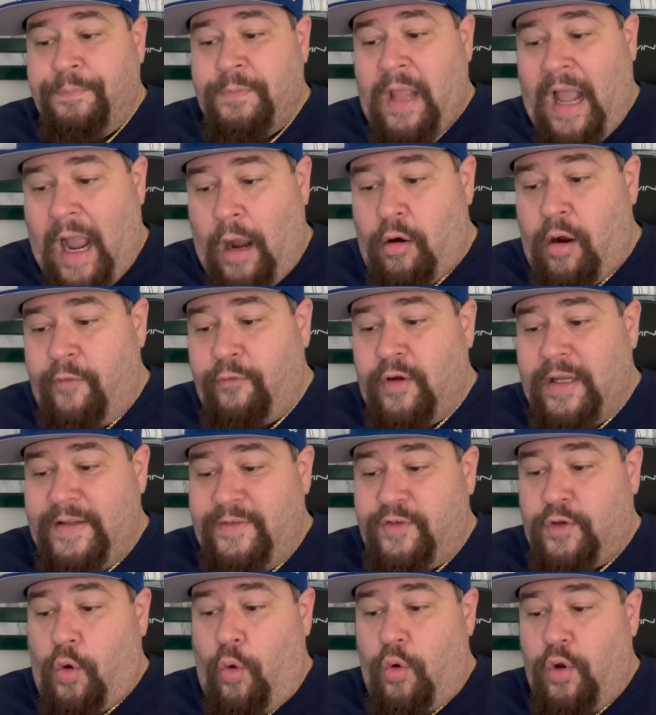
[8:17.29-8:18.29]
However,
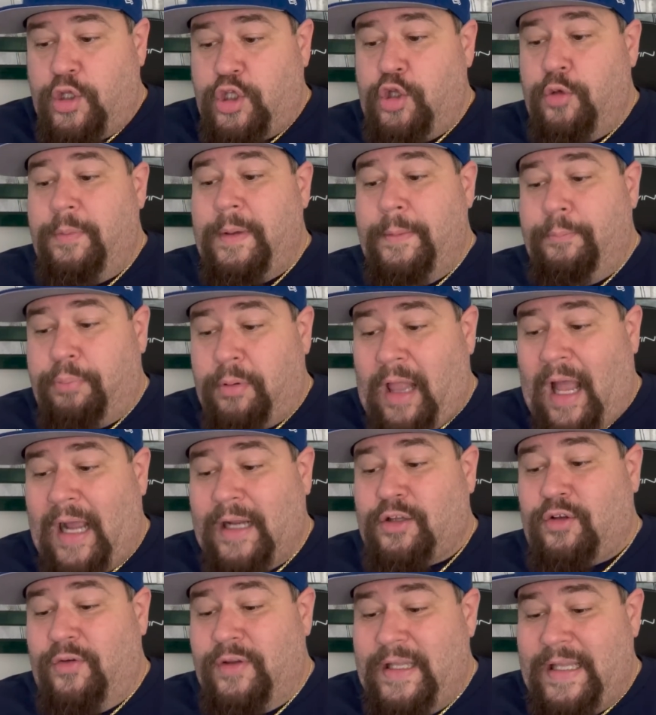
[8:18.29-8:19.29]
he's going to be
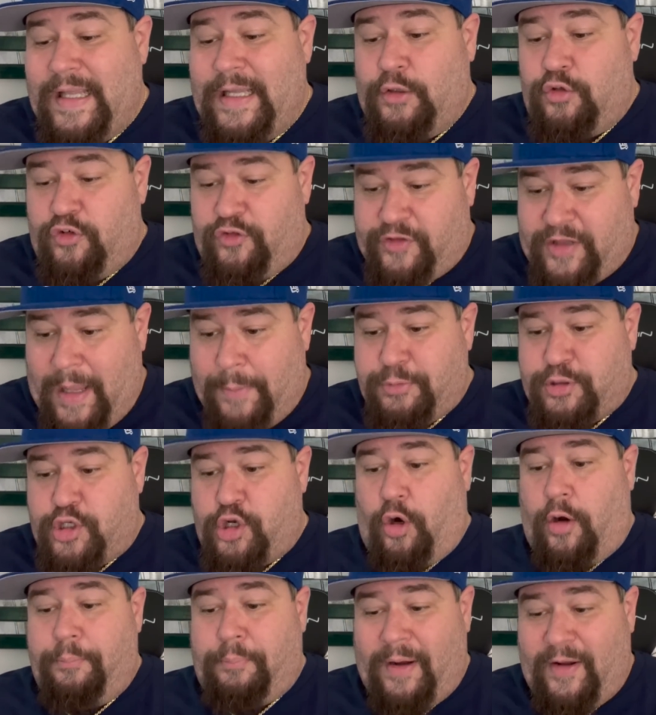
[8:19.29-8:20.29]
blocked on the Eagles' depth
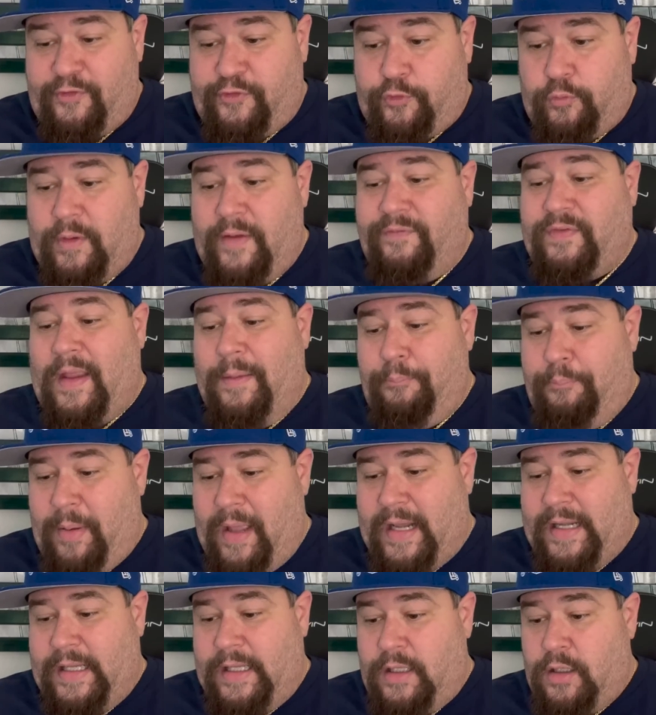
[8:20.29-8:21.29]
chart by Swift and
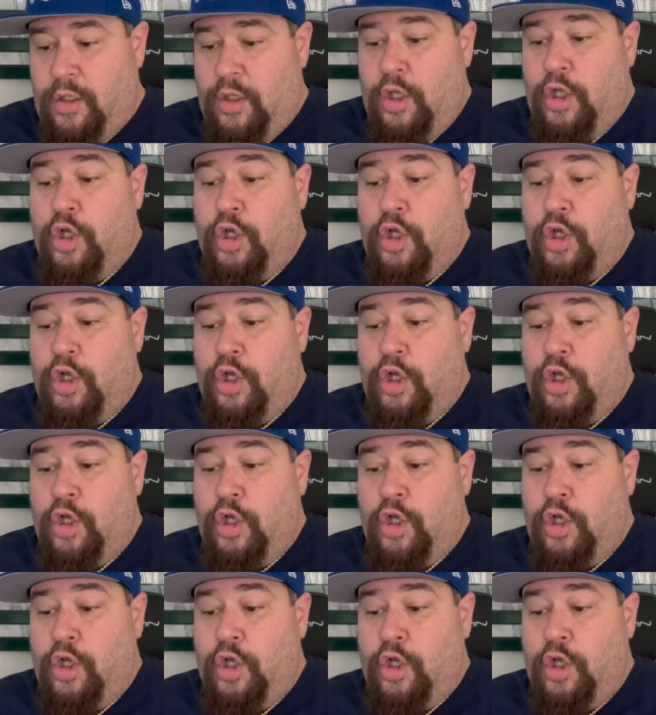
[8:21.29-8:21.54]
Penny,